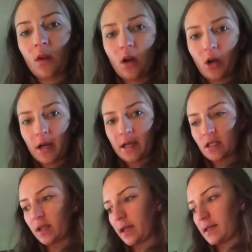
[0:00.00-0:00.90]
Okay, so
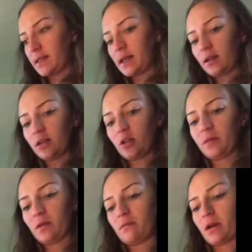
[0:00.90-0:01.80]
like I said, a little bit
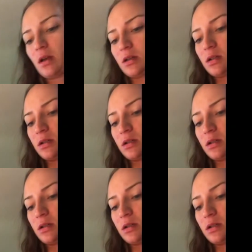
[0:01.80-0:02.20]
of milk.